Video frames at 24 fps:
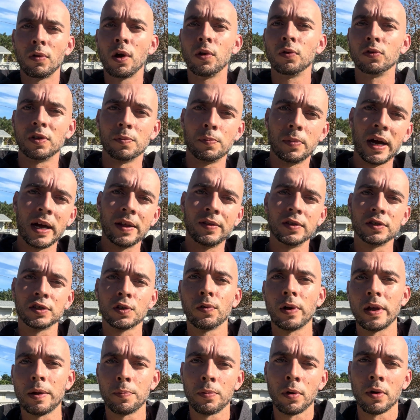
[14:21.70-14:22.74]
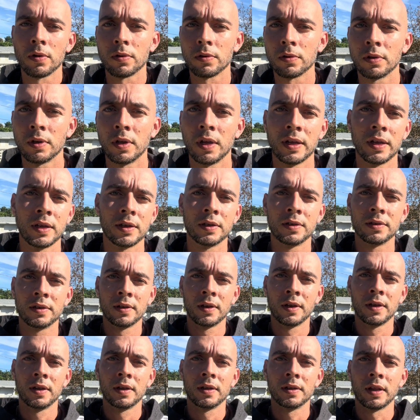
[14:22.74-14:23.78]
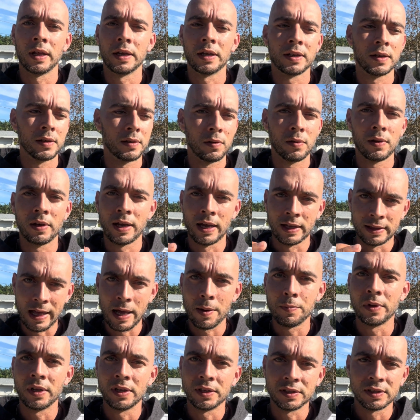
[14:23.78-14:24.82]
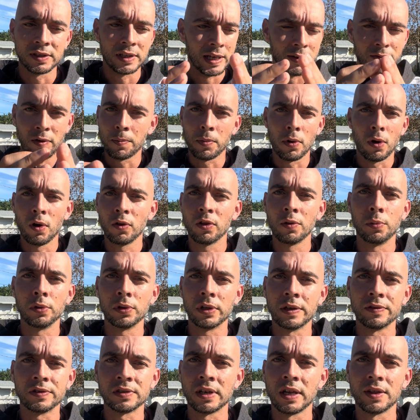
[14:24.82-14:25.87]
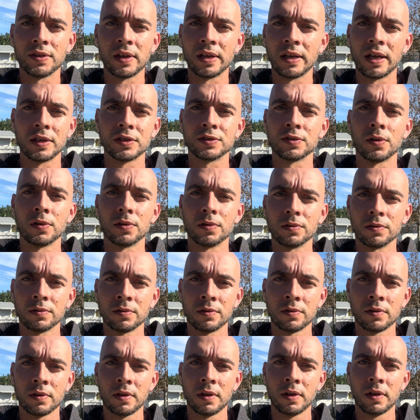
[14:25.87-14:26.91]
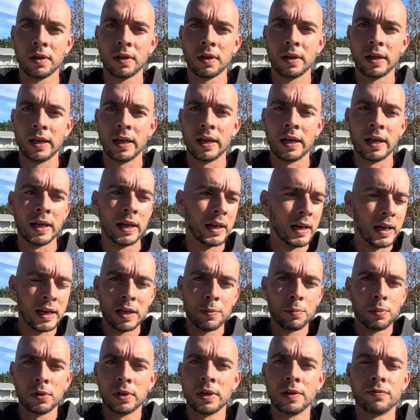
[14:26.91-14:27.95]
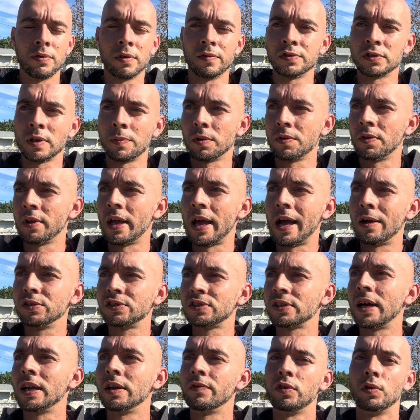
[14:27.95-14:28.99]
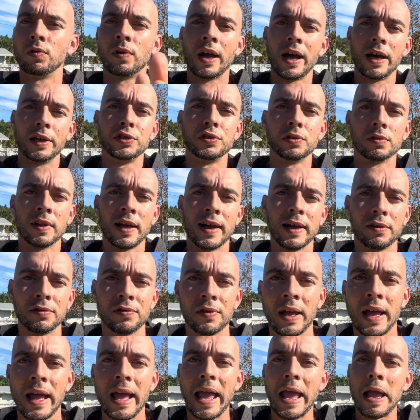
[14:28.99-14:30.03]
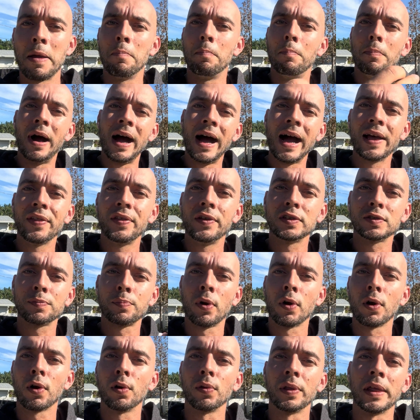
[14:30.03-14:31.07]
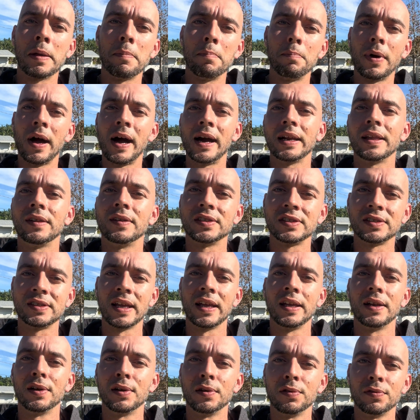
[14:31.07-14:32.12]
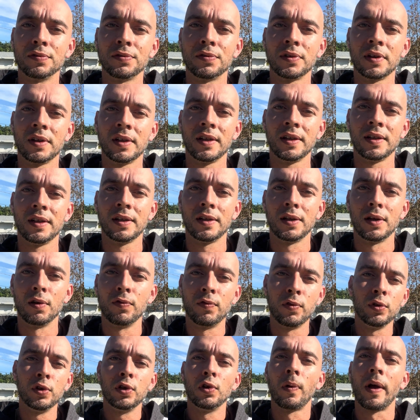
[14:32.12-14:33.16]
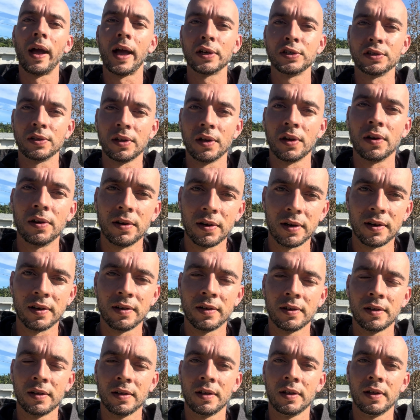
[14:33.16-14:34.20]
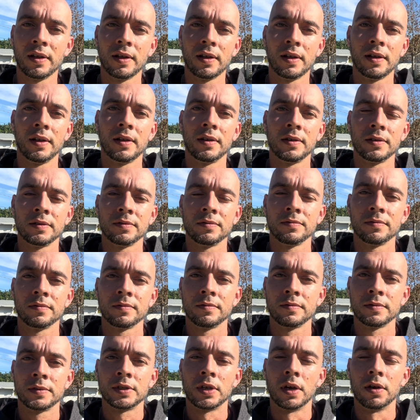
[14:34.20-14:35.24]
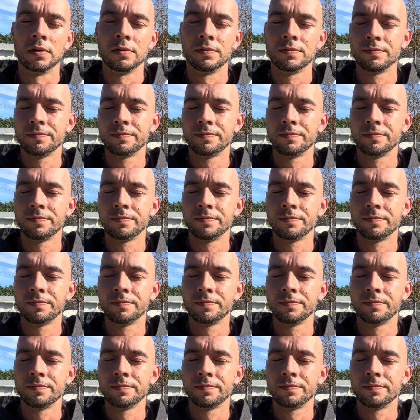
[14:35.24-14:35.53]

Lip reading: own to buy this great pearl. Like, and that means give up all the beliefs, anything external, any belief of something that outside of you guides your life, and buy this pearl. Embody the state of who you actually are. So